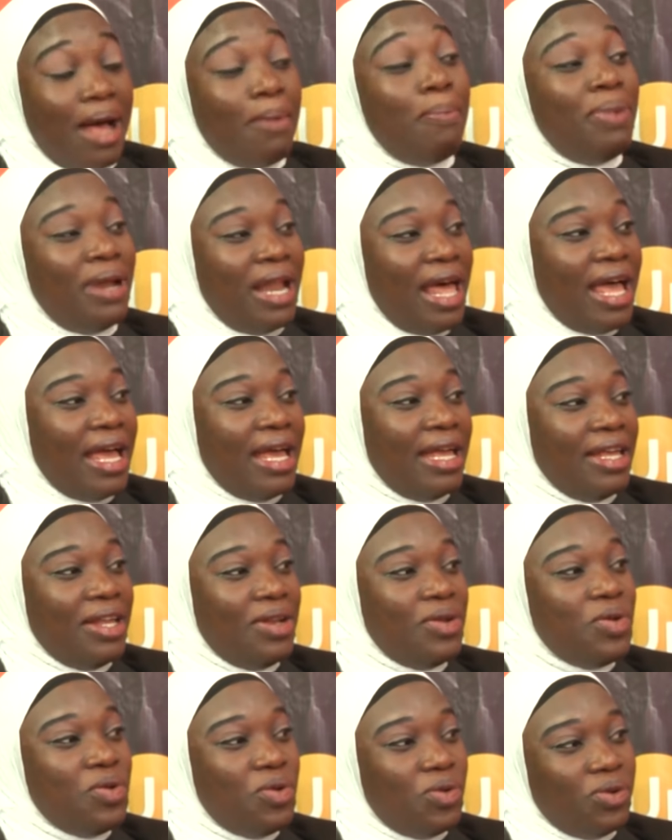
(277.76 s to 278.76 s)

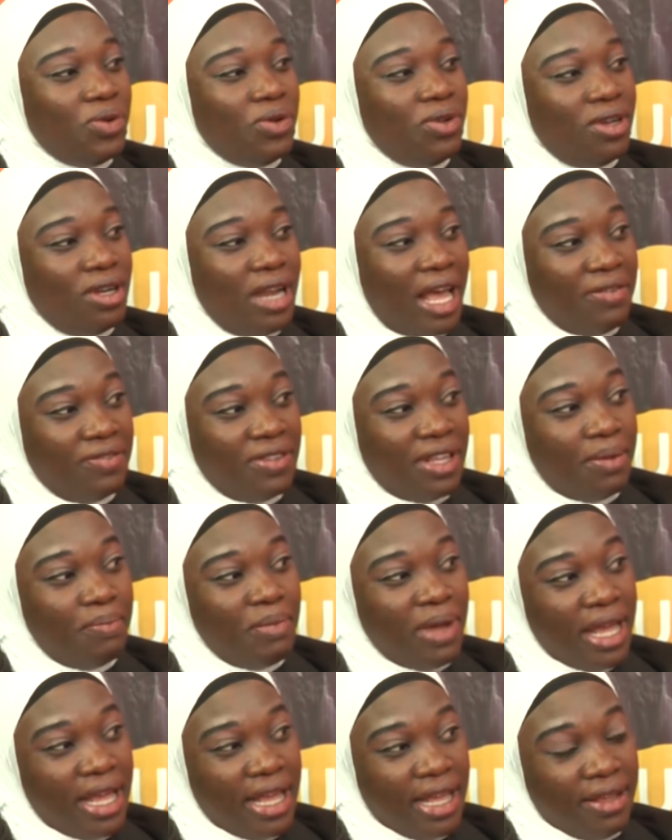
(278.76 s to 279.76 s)
applying, no, after
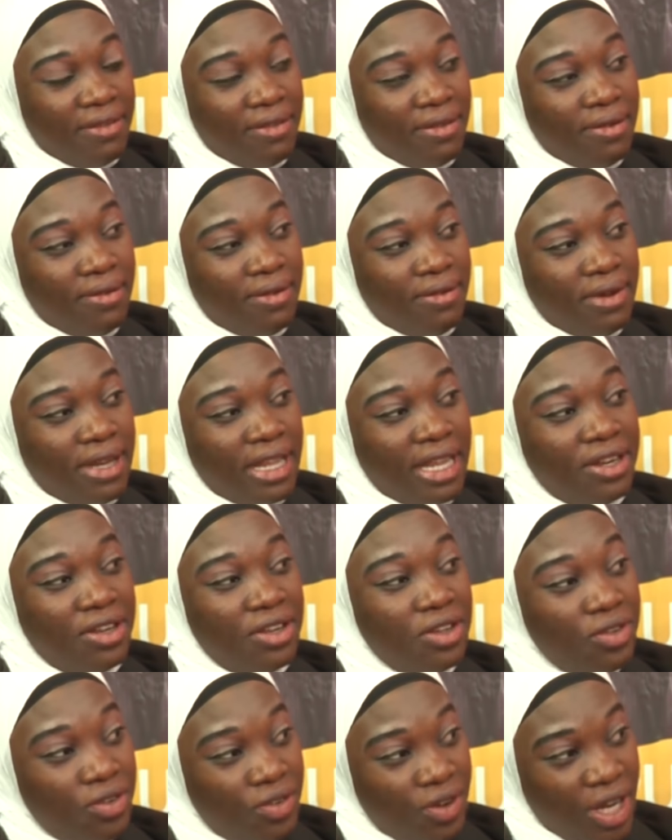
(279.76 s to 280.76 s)
my the
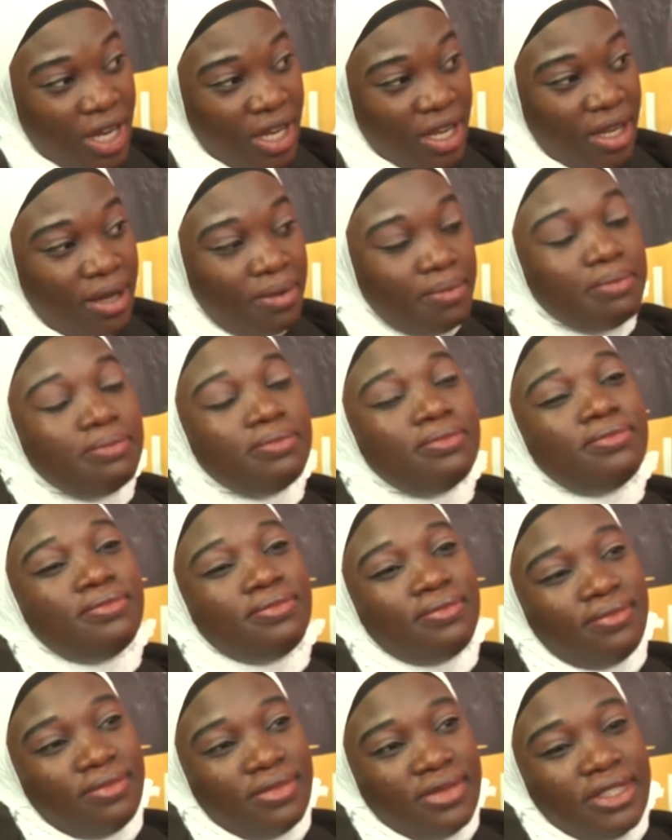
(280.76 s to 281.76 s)
degree. Mm -hmm.
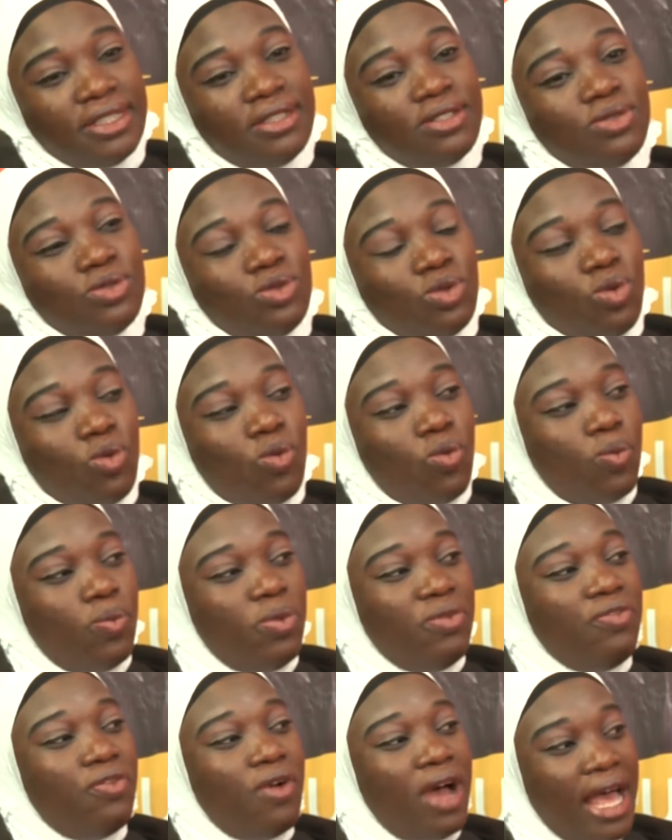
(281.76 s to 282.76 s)
So
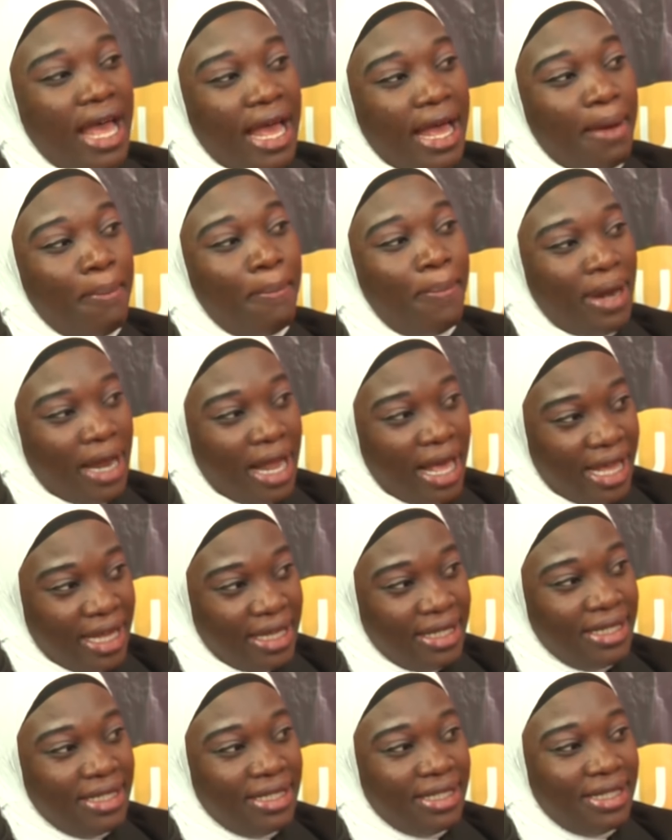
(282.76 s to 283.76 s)
before I
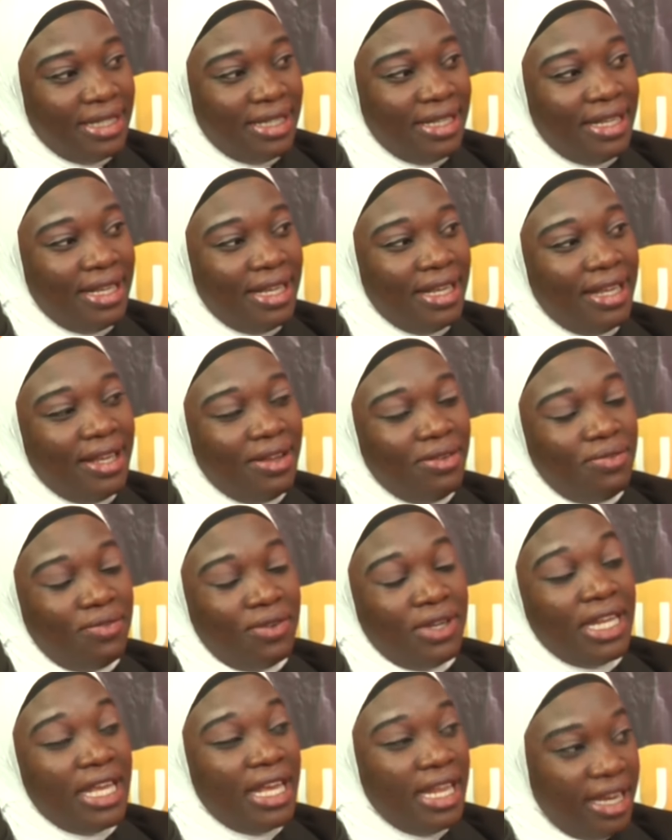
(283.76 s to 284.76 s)
applied,
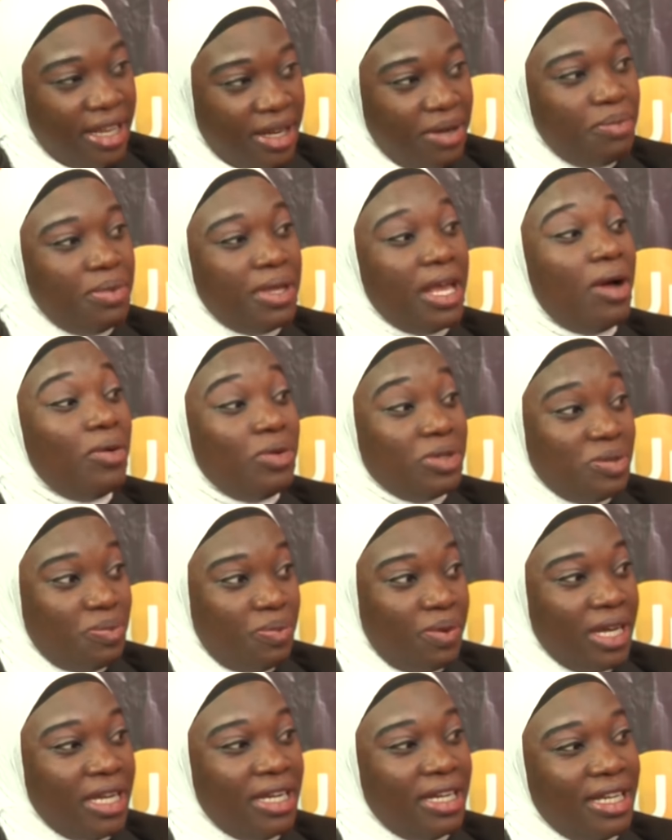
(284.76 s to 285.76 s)
for the LLB, I was
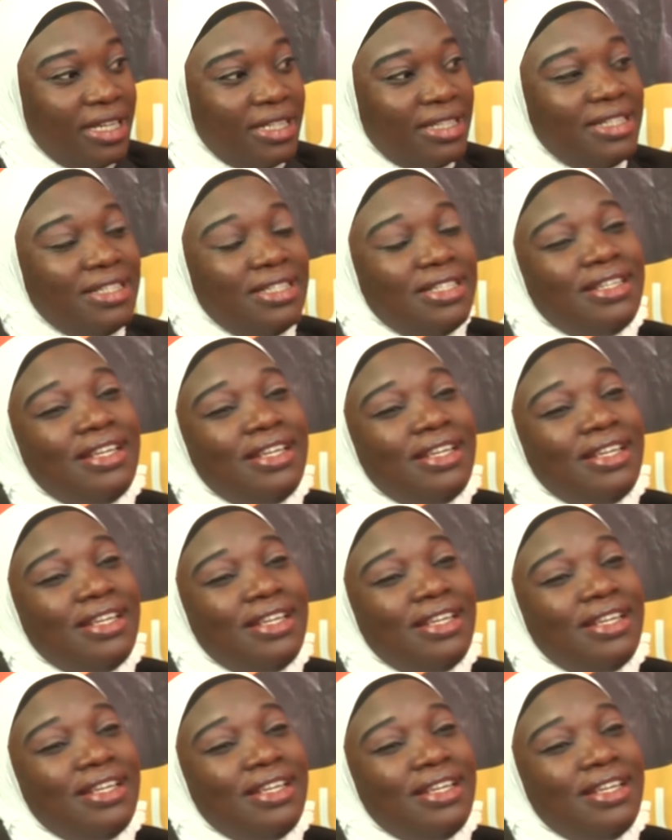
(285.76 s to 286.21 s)
pregnant.